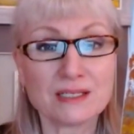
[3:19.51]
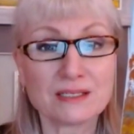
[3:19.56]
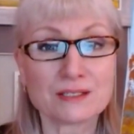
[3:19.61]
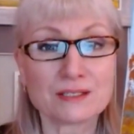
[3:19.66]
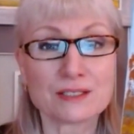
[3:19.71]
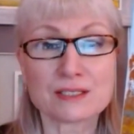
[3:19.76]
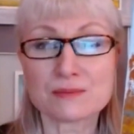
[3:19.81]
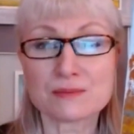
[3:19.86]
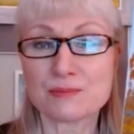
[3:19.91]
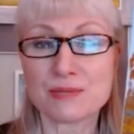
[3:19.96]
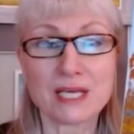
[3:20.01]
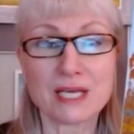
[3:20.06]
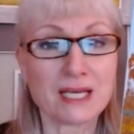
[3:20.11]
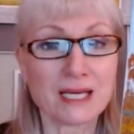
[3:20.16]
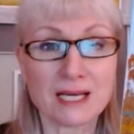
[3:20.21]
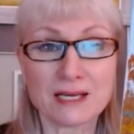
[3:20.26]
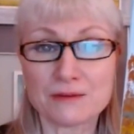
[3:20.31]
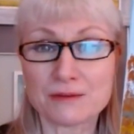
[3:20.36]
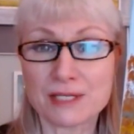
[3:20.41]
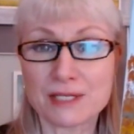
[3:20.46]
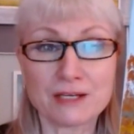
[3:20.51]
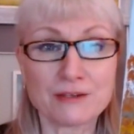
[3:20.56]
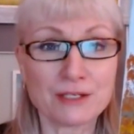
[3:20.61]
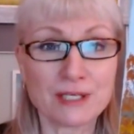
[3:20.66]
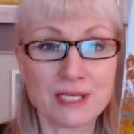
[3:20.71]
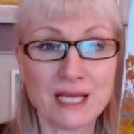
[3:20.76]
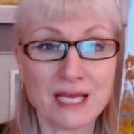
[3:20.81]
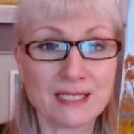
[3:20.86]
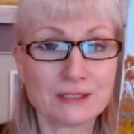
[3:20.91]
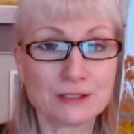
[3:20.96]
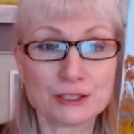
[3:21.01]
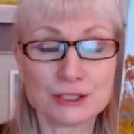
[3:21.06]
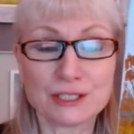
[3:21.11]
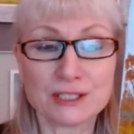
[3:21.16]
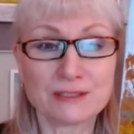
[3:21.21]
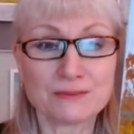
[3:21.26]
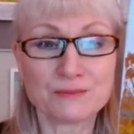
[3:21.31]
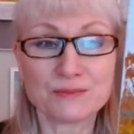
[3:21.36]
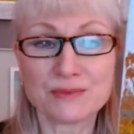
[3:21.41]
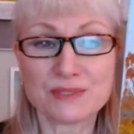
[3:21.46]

just being out there in nature.